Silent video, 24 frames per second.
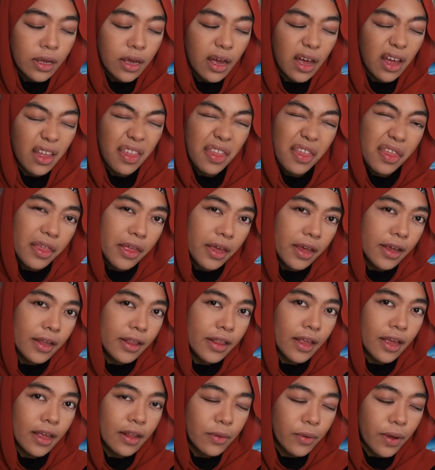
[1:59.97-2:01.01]
I think
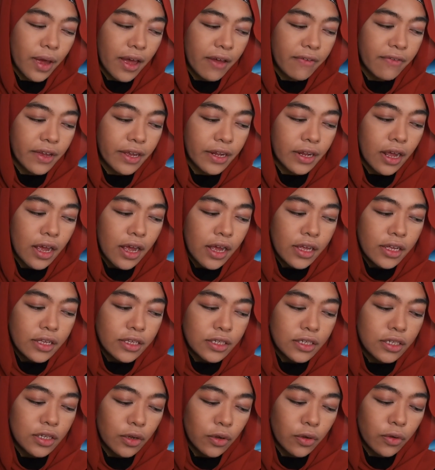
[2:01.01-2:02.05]
they do have it.
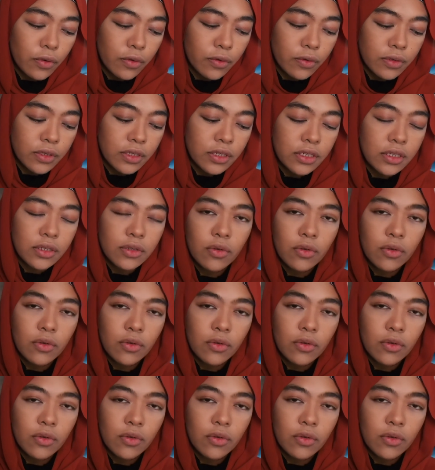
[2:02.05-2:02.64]
So just